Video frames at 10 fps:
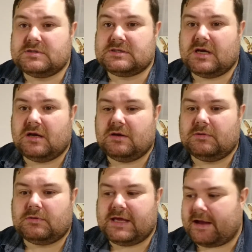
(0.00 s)
So
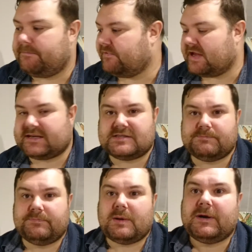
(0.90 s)
yeah, thanks.
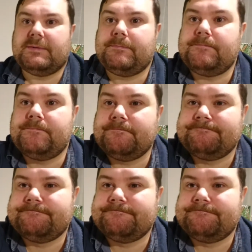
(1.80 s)
Bye-bye.